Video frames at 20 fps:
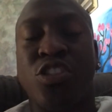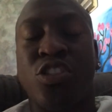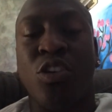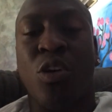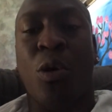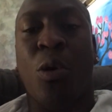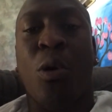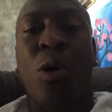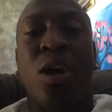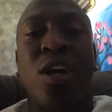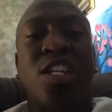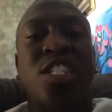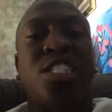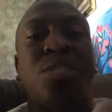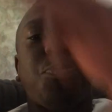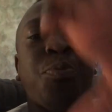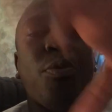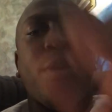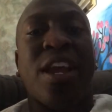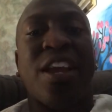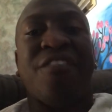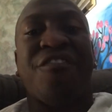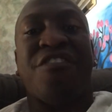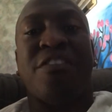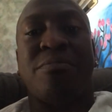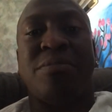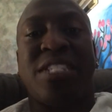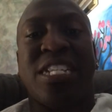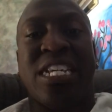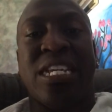Joe spraying
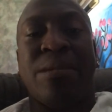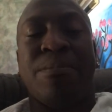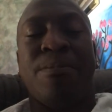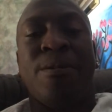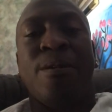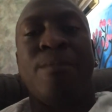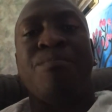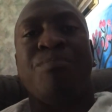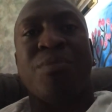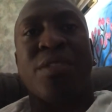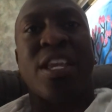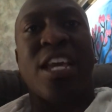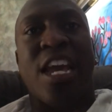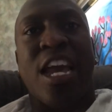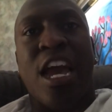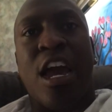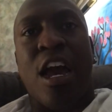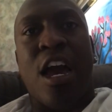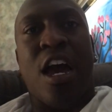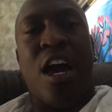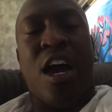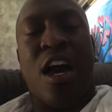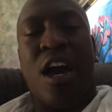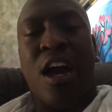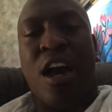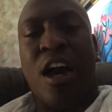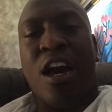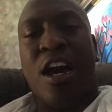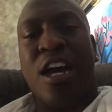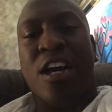from deep.
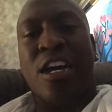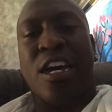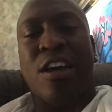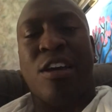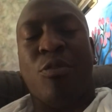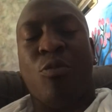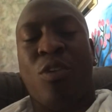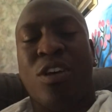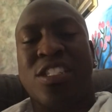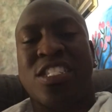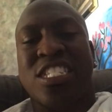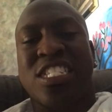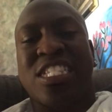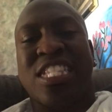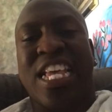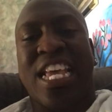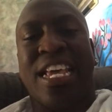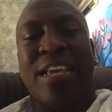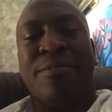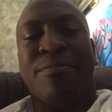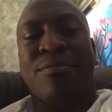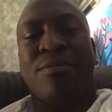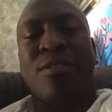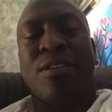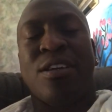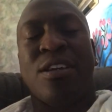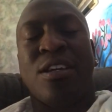What's his name?